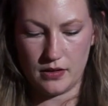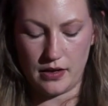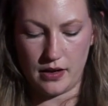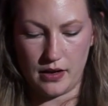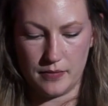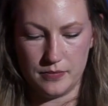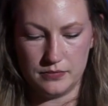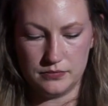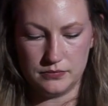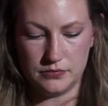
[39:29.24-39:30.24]

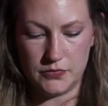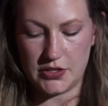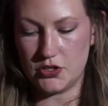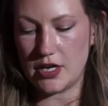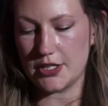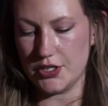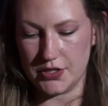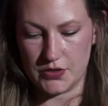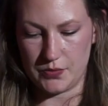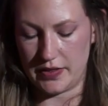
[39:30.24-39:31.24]
the
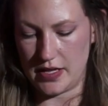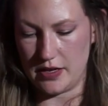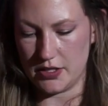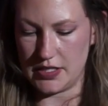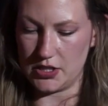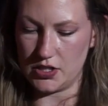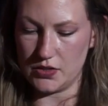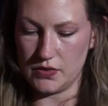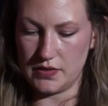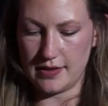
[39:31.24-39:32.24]
structures within their
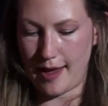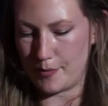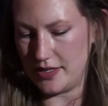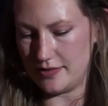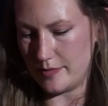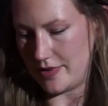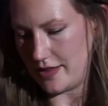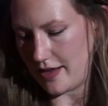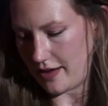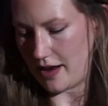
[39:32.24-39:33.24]
tissues happen to be
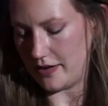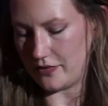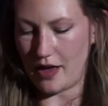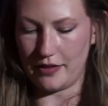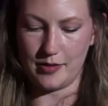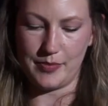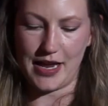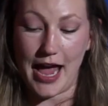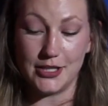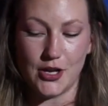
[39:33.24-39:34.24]
that kind of color,
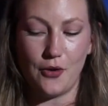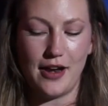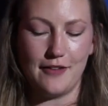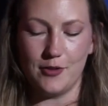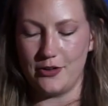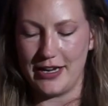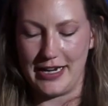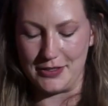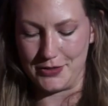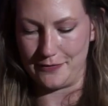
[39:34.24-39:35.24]
but I don't have a great
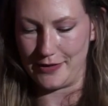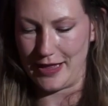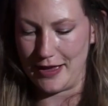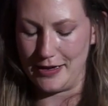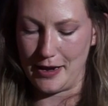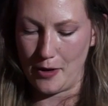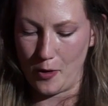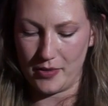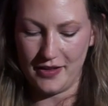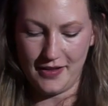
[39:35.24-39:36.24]
answer for that, and I
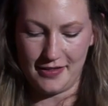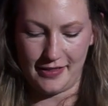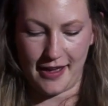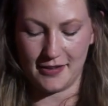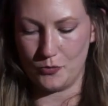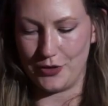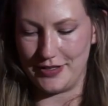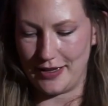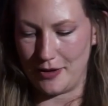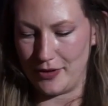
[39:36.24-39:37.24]
hope that one
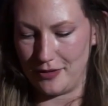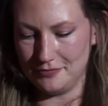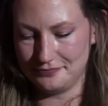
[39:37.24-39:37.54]
day I will.